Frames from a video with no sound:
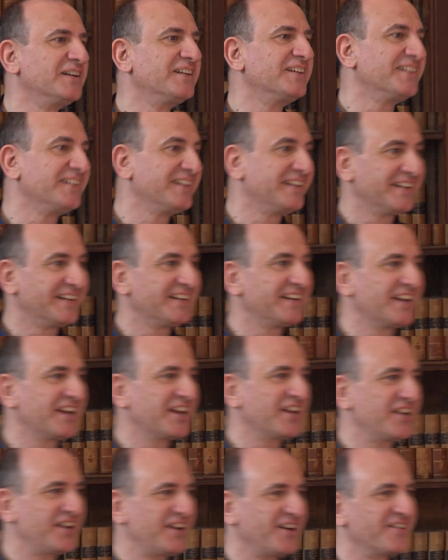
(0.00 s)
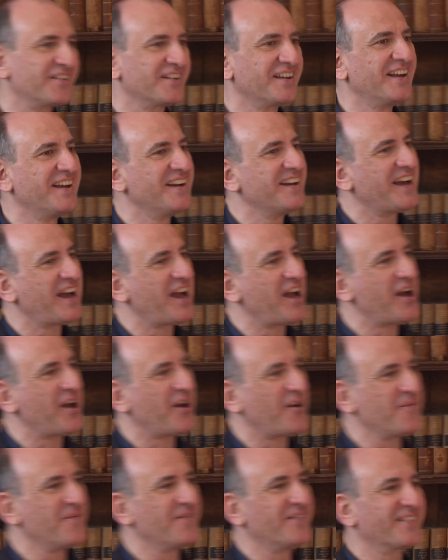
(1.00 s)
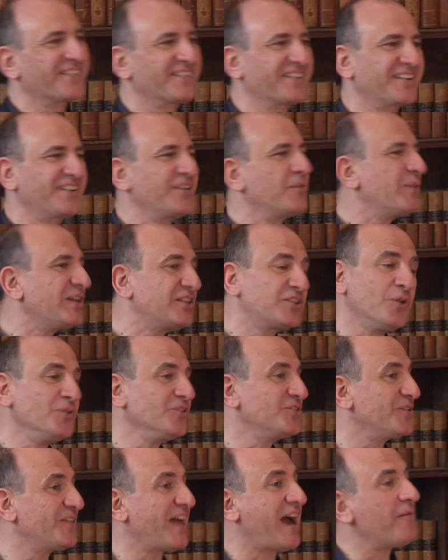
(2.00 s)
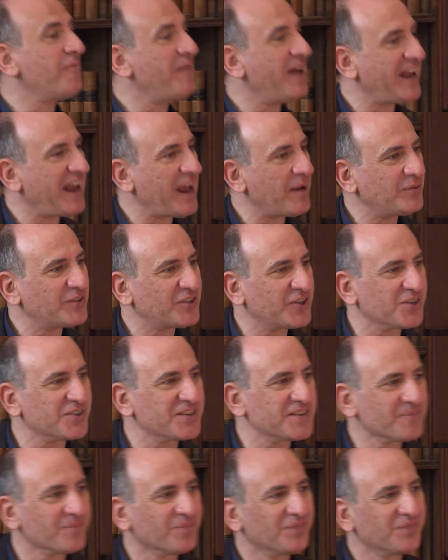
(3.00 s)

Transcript: Yeah. Um, you know, we don't do that many episodes.